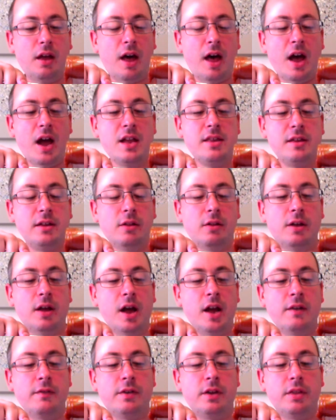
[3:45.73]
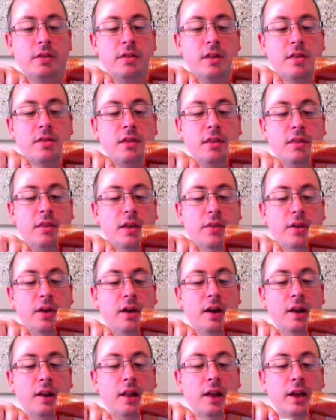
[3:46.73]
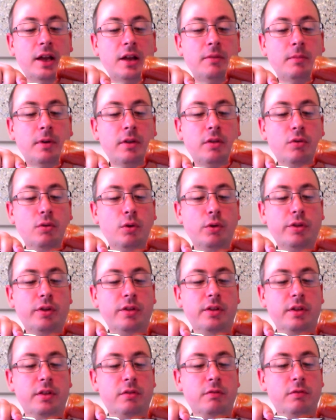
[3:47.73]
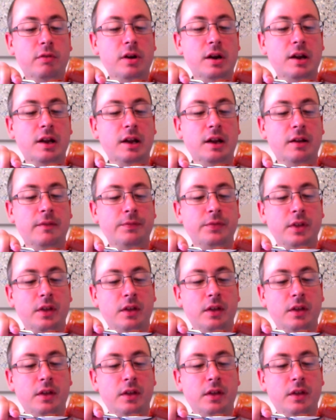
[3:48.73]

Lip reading: ideal kind of consistency that I like in my sauces. It's really,